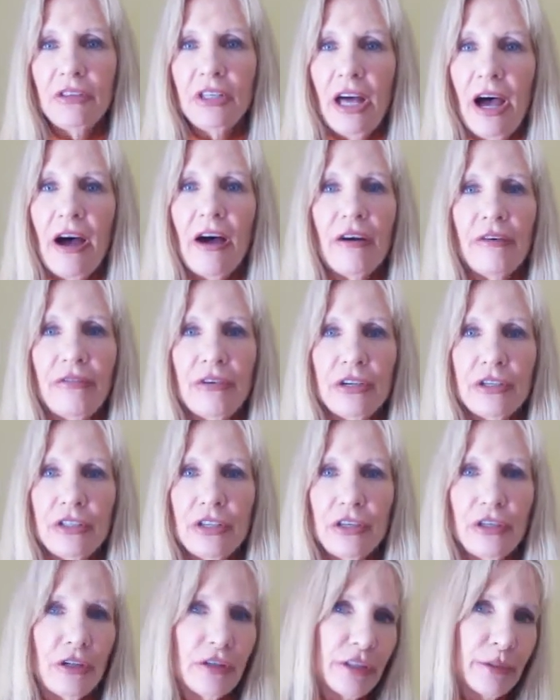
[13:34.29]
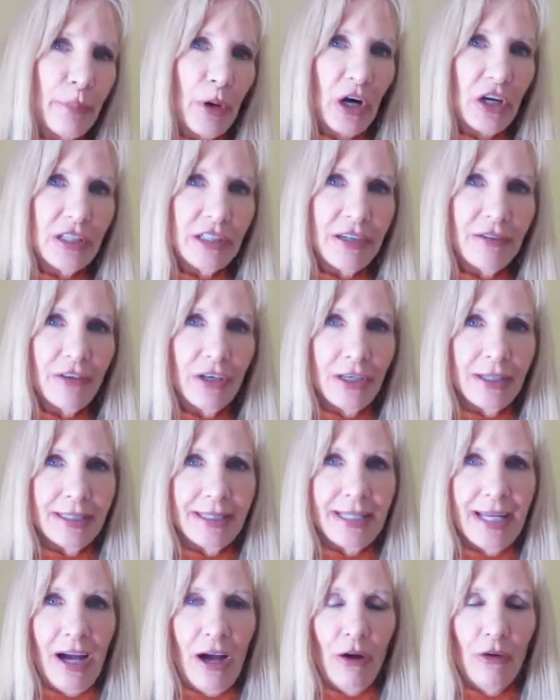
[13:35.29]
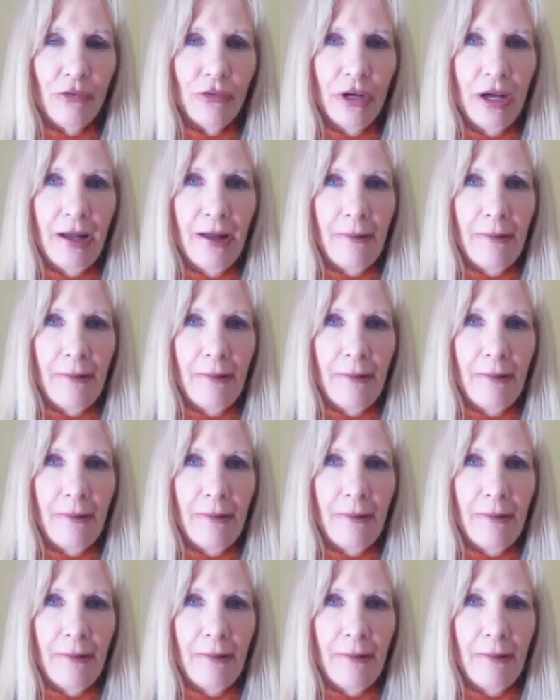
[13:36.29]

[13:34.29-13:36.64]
love to those parts of yourself,